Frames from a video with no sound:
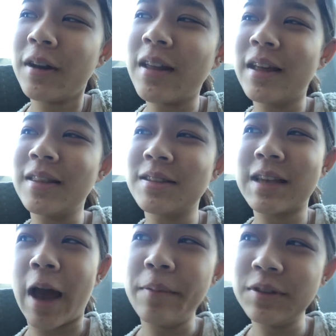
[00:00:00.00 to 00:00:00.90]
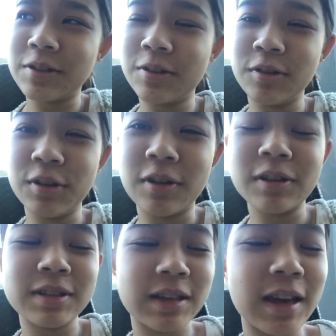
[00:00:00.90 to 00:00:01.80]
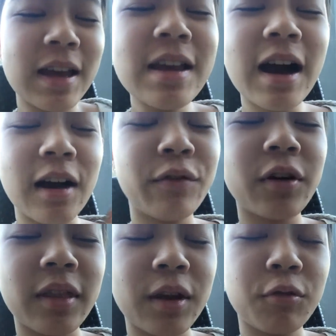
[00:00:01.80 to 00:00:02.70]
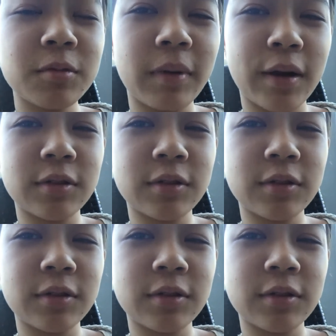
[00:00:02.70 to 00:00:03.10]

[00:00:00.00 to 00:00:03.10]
let this happen to you? You know, it's like, I felt that it was my